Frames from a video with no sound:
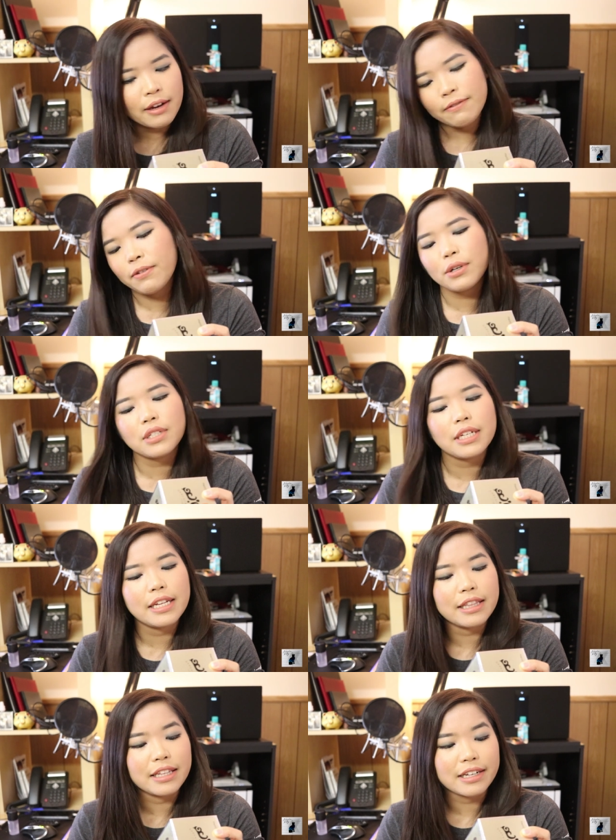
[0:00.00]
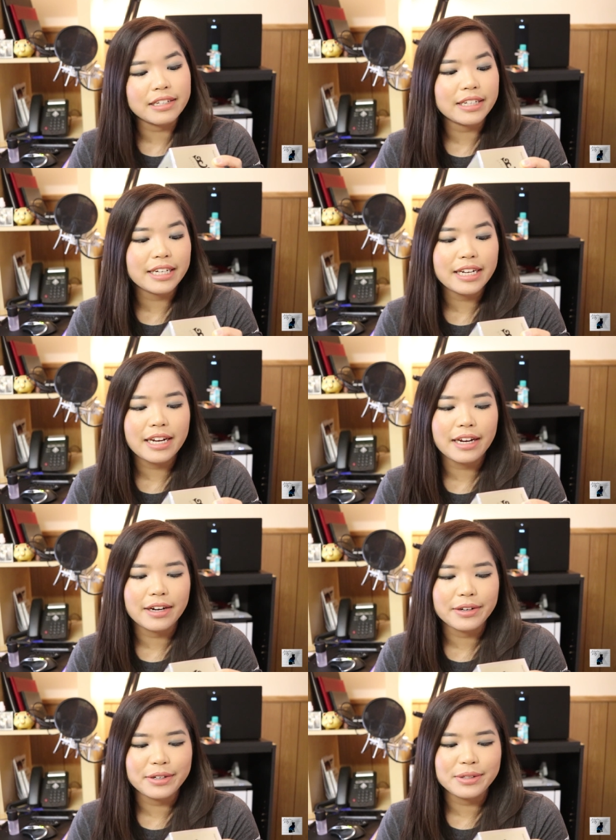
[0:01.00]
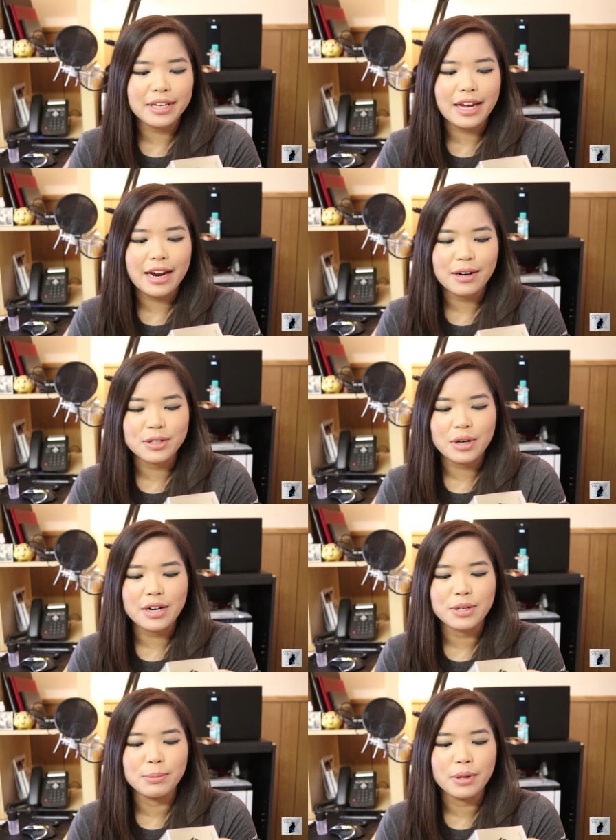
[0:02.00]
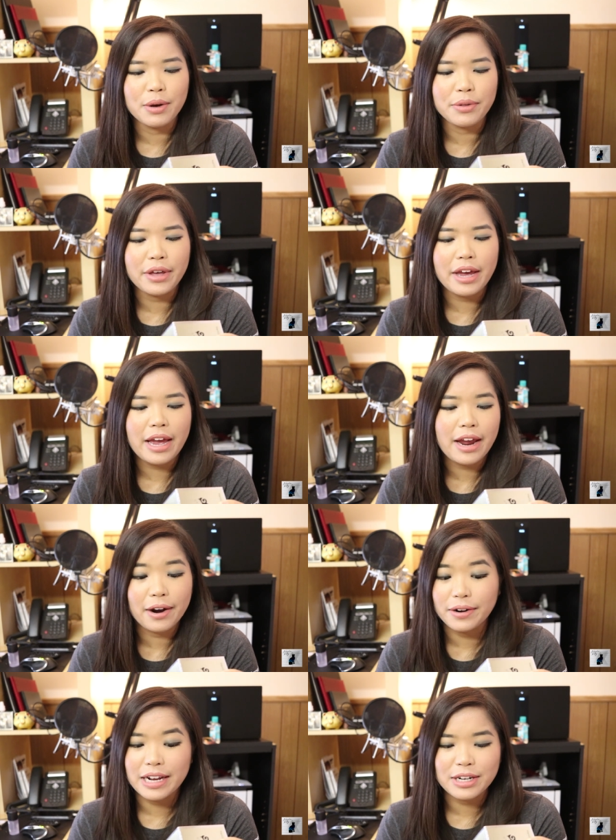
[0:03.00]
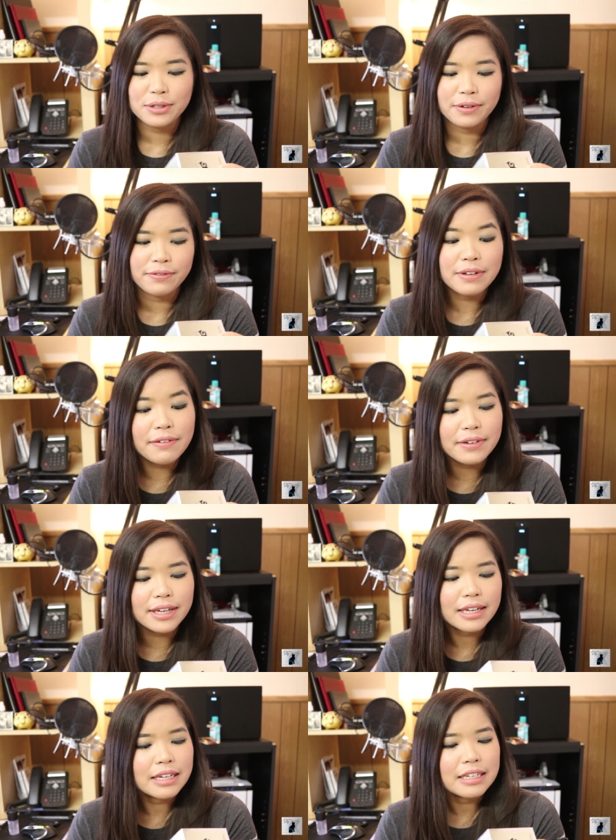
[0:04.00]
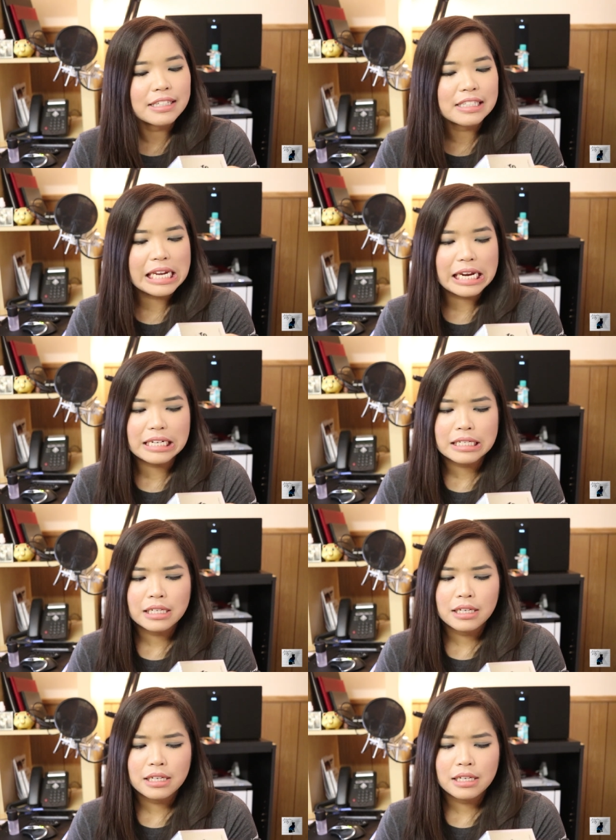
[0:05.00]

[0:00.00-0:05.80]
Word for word: first in the clean hair, use a hair dryer to blow the hair naturally fluffy state,